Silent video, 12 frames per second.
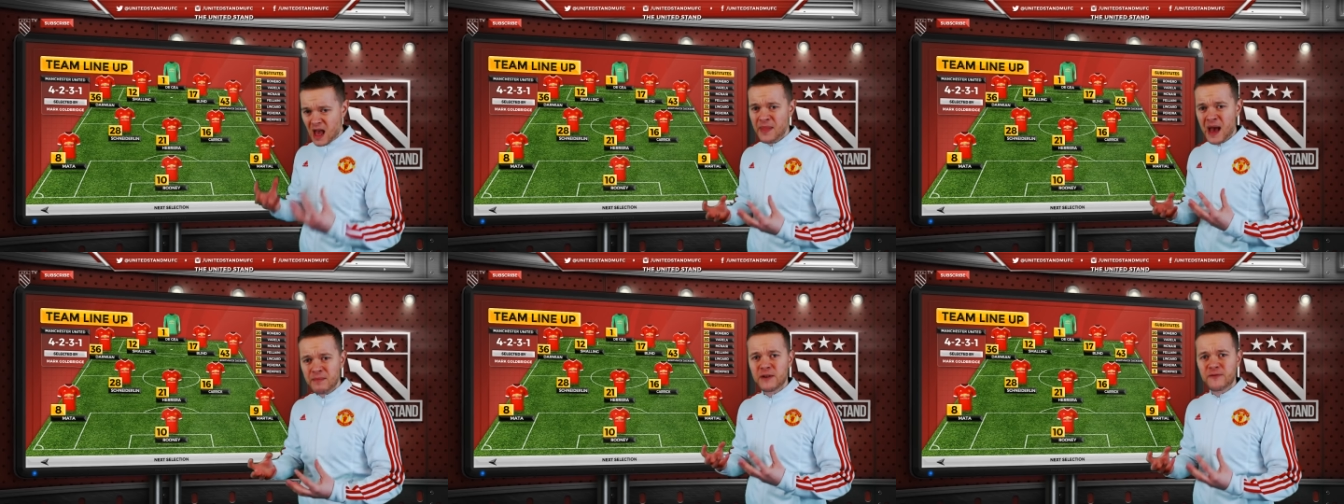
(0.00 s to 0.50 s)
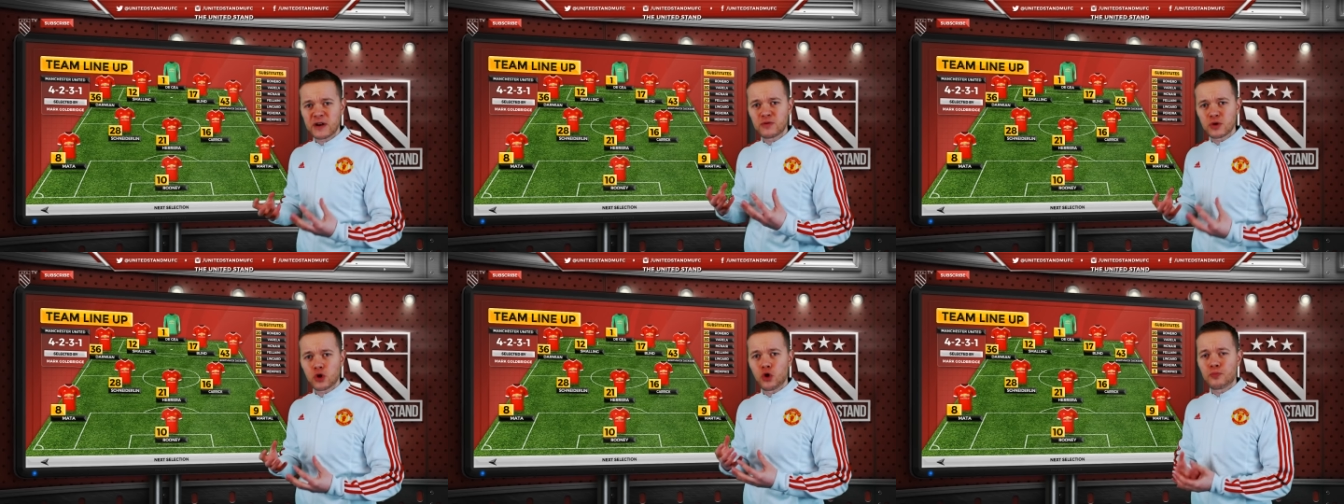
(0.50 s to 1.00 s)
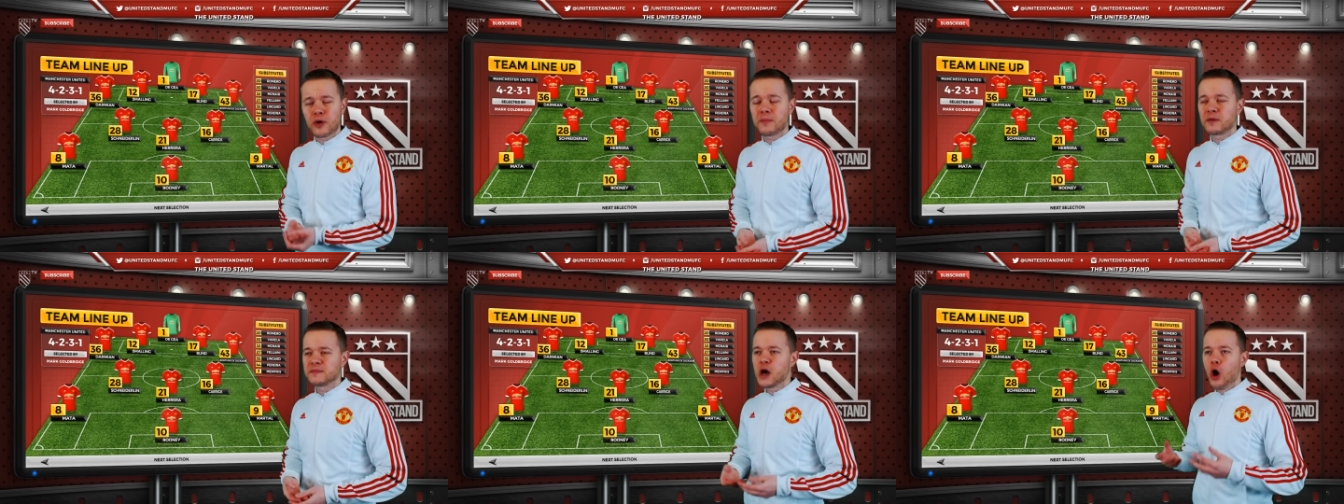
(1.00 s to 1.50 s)
And that midfield would cause
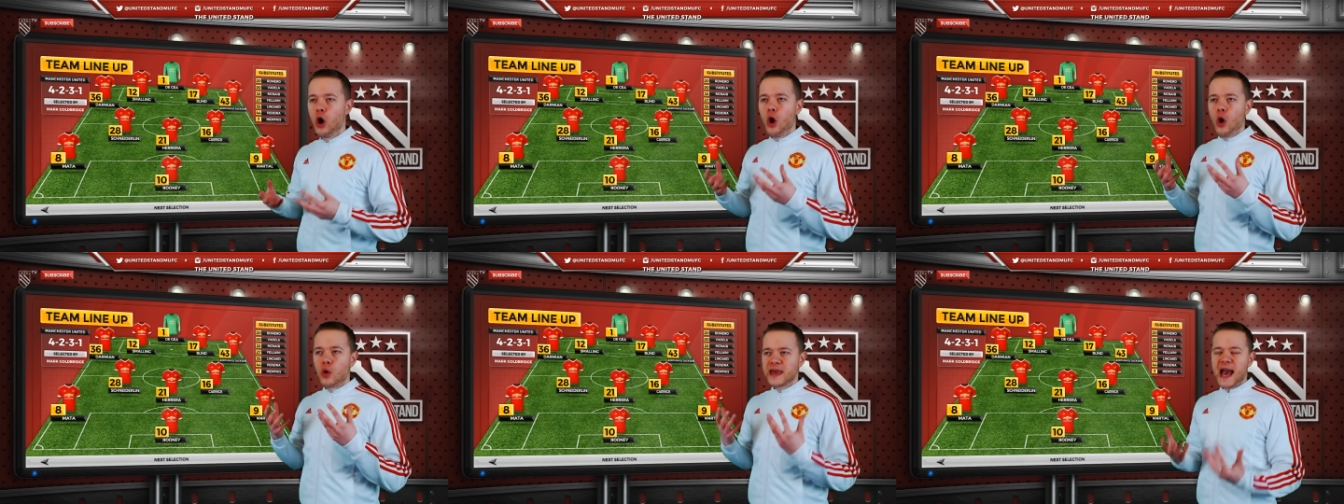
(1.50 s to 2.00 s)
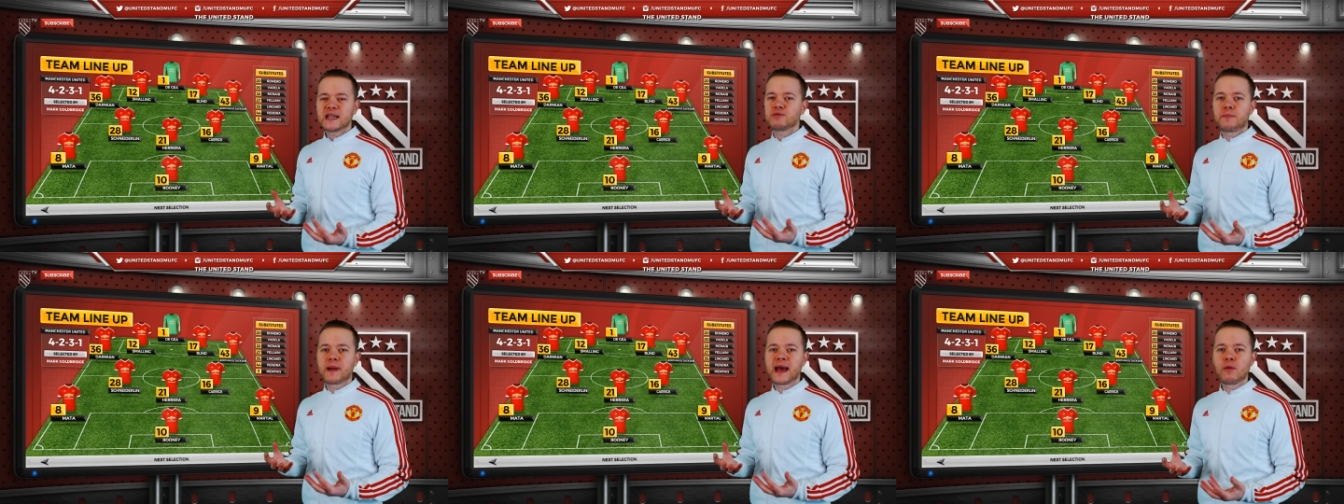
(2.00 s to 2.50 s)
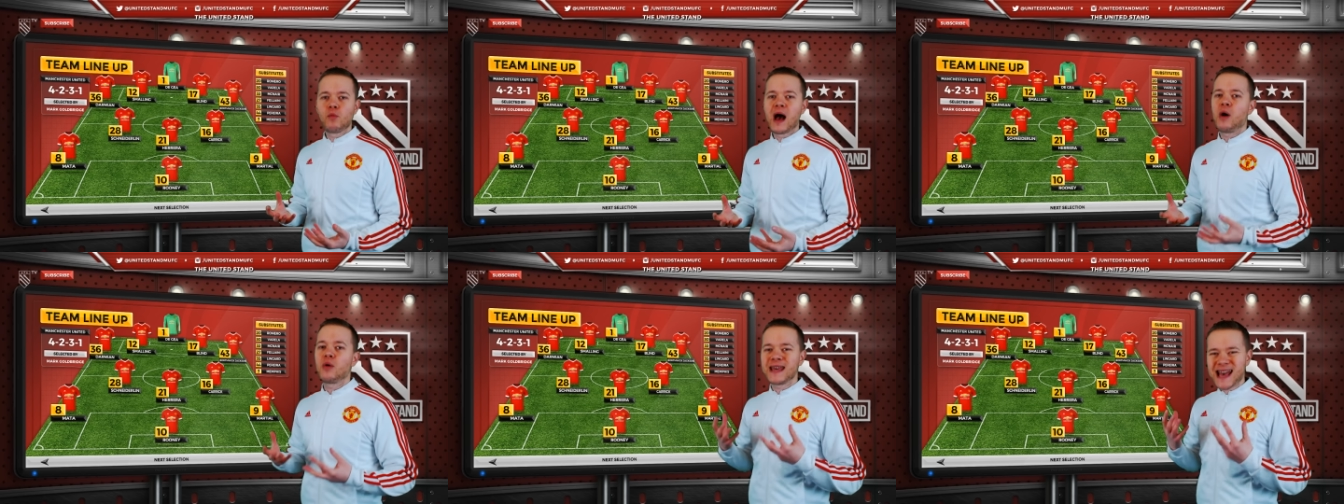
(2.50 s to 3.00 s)
problems yes, we're playing
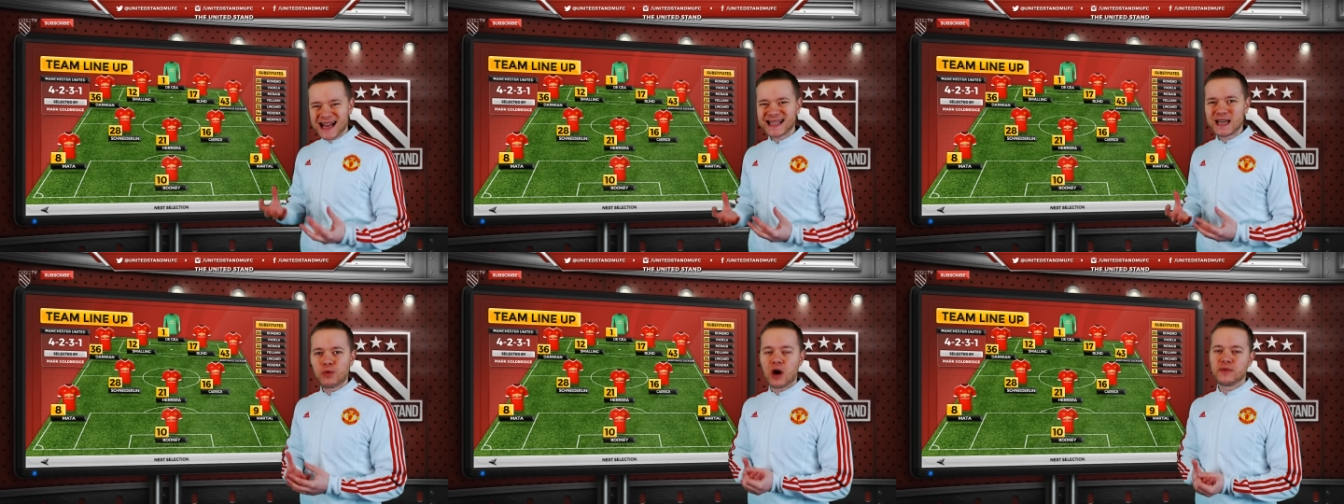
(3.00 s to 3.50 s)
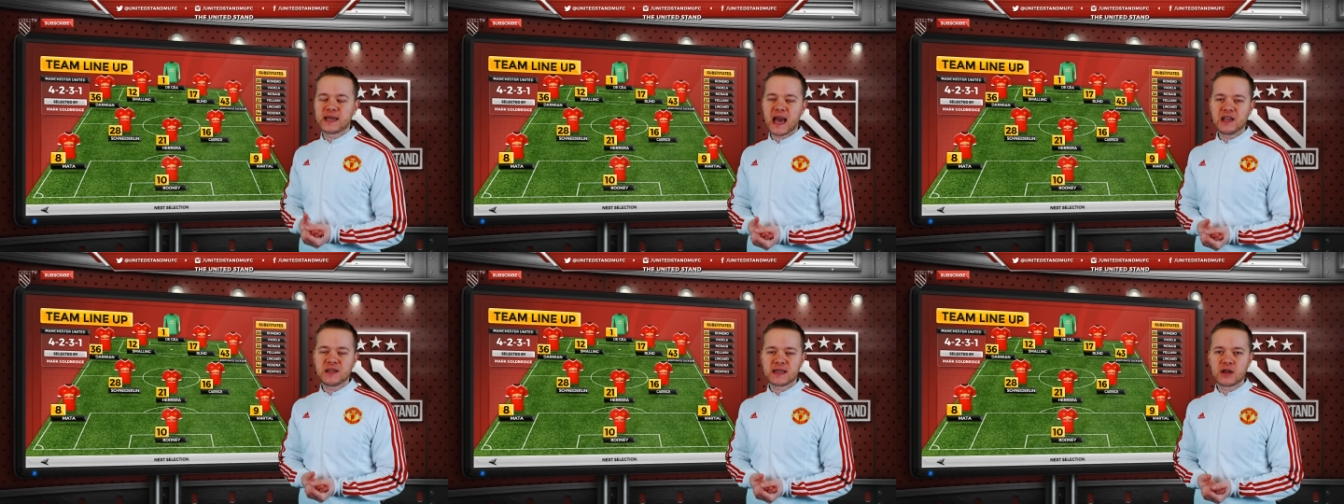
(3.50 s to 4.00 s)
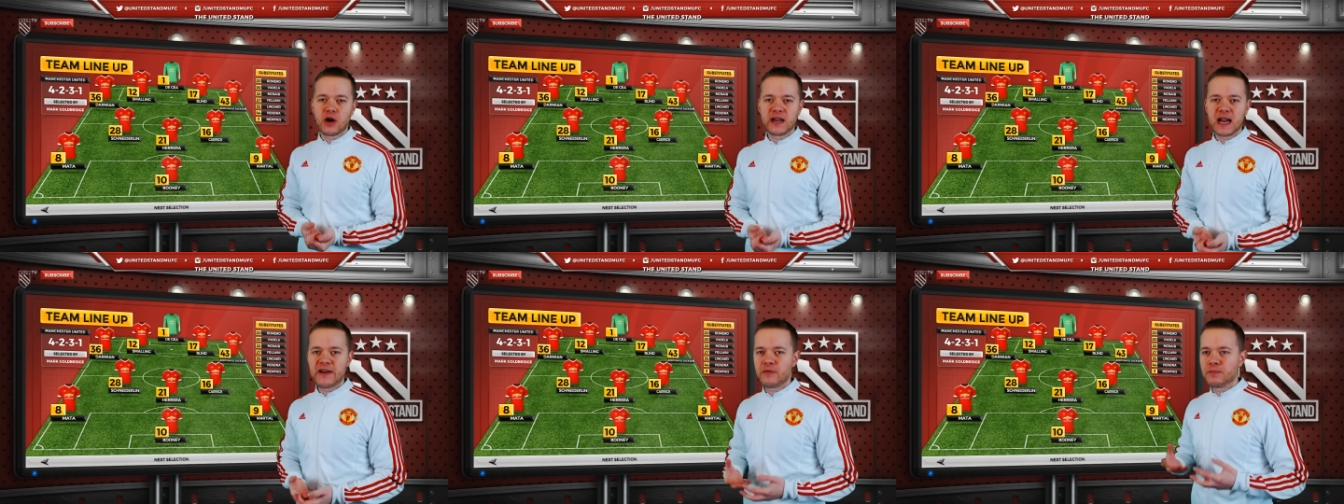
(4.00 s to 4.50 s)
well. Yes, he won't change the
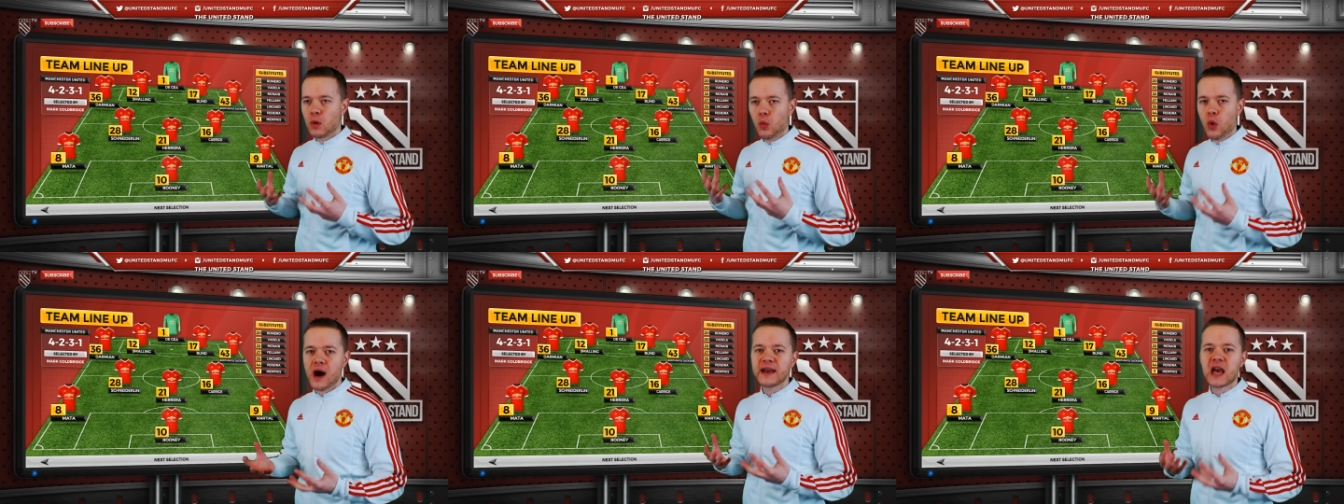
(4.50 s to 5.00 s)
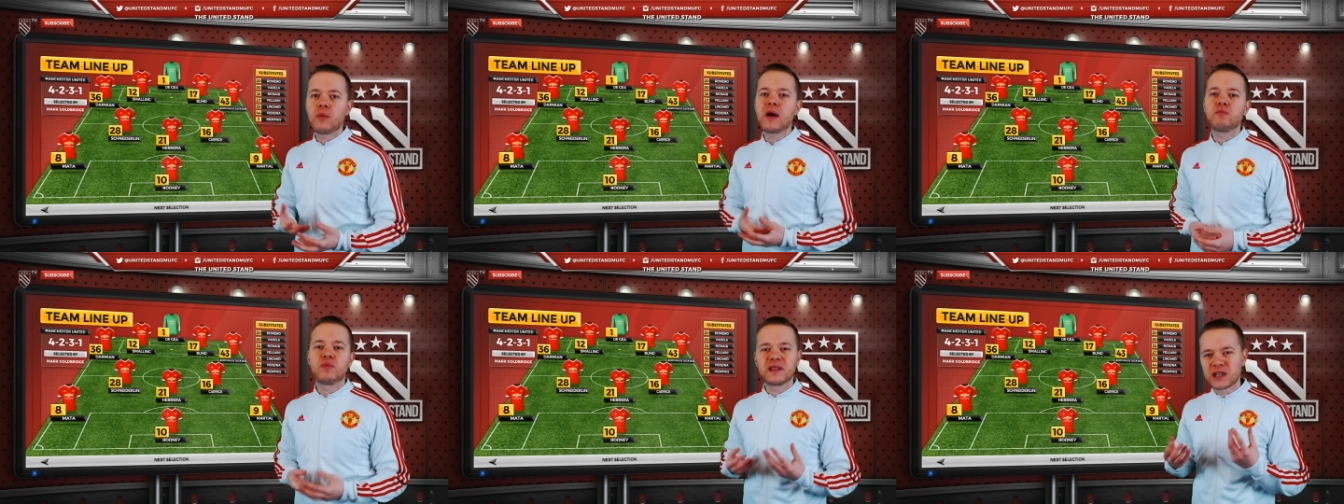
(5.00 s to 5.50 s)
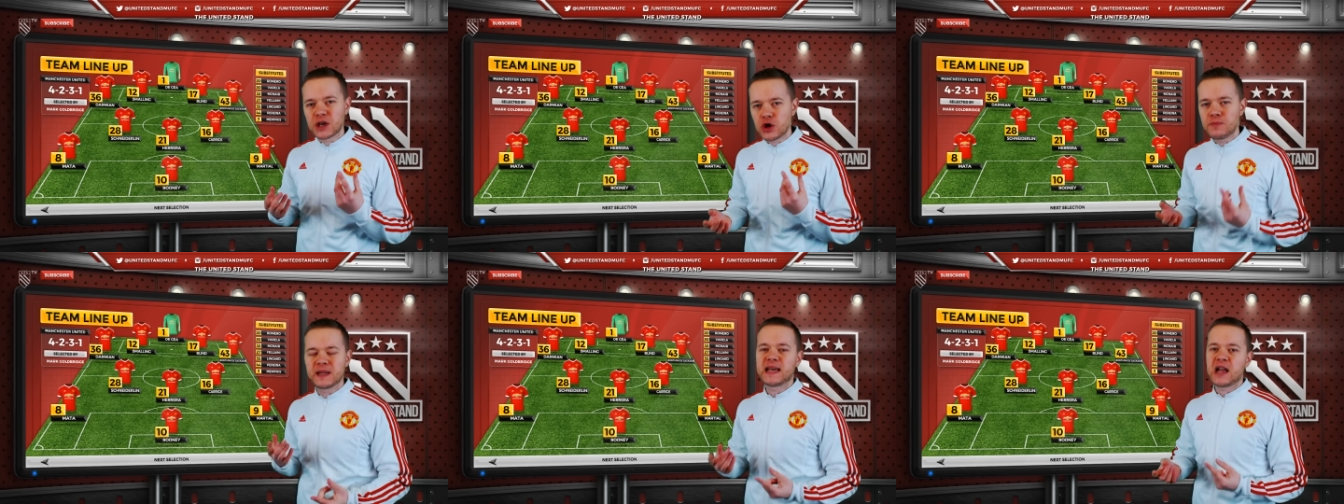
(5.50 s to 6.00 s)
starting 11, but why go in with
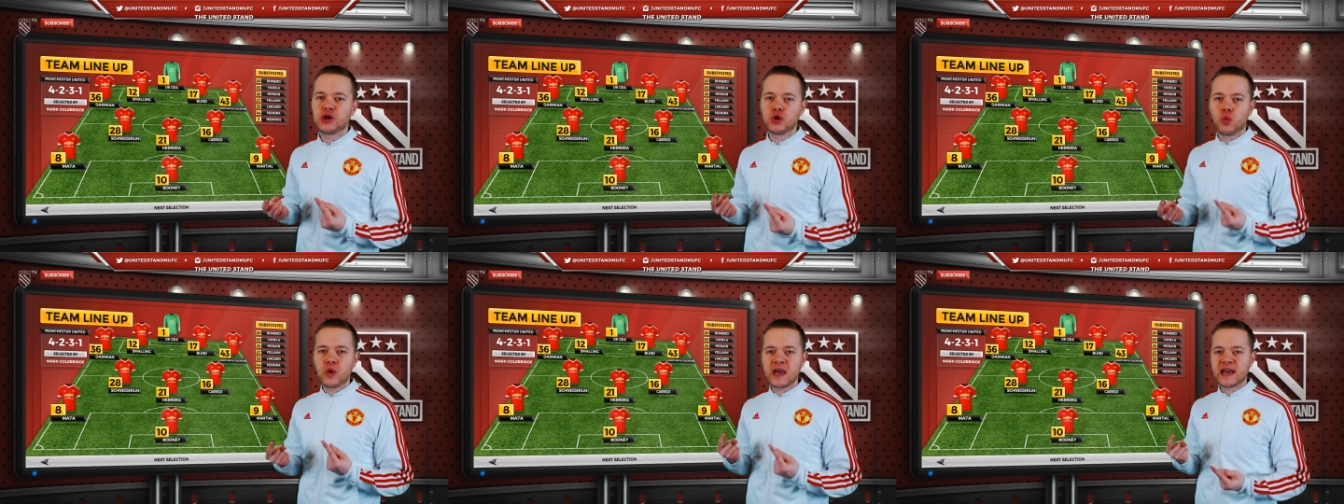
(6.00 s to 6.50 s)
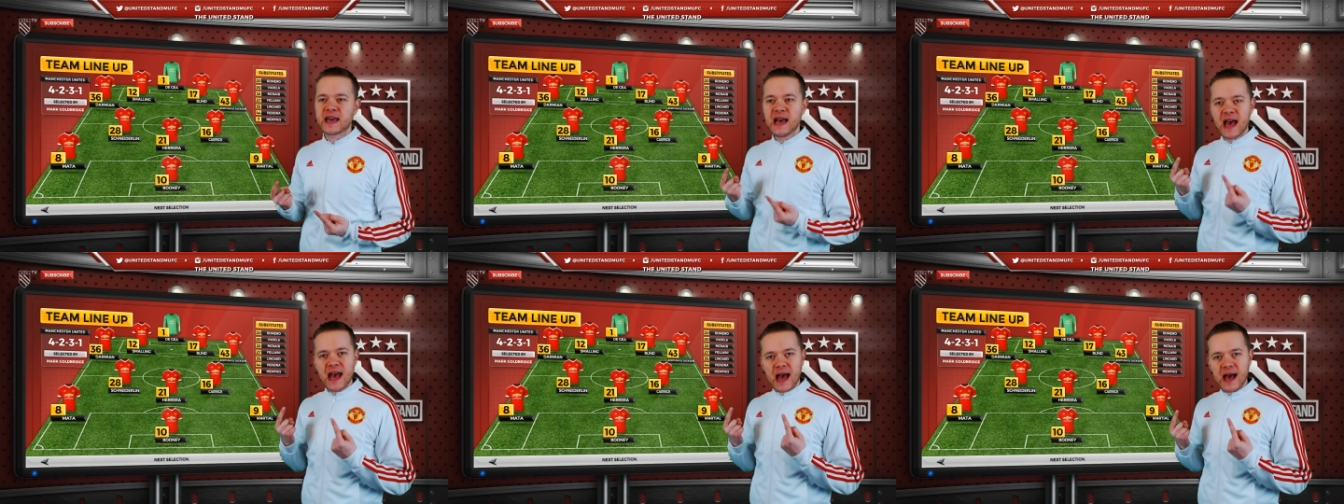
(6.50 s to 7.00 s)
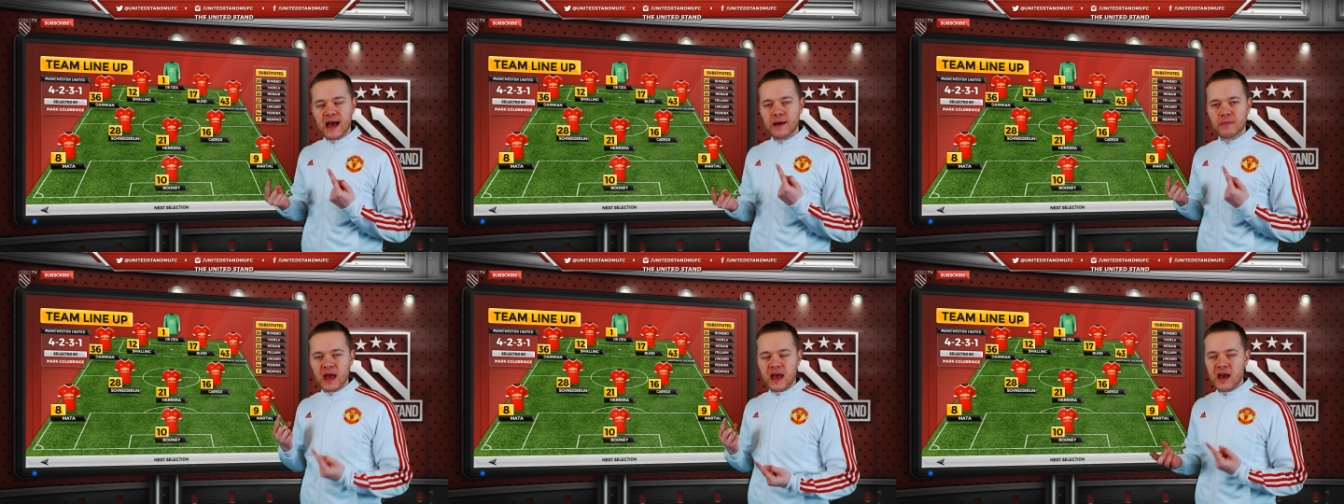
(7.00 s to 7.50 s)
two potential weak
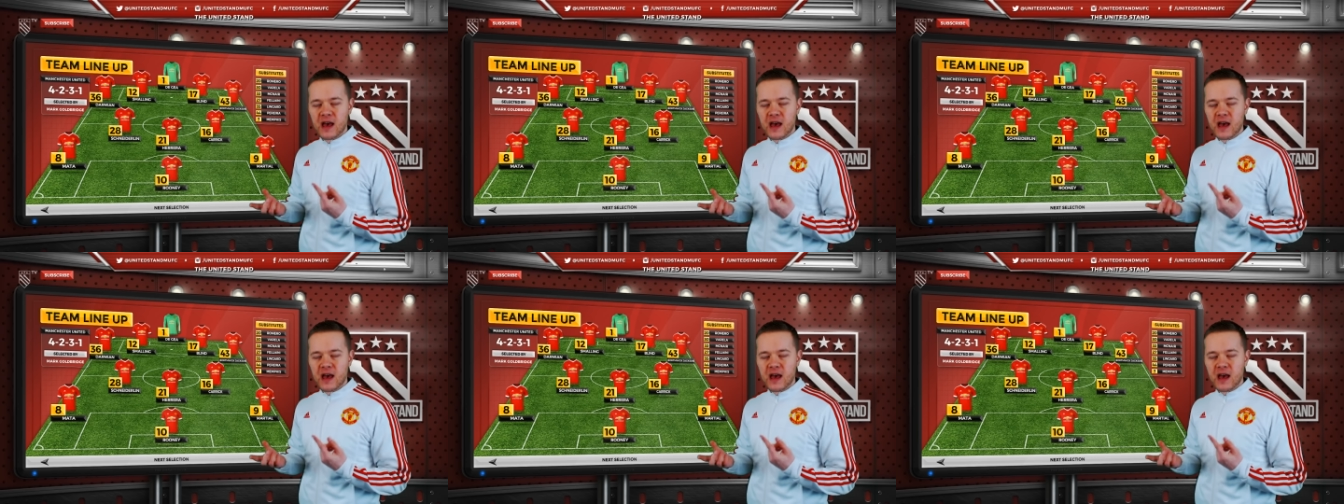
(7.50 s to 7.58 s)
um,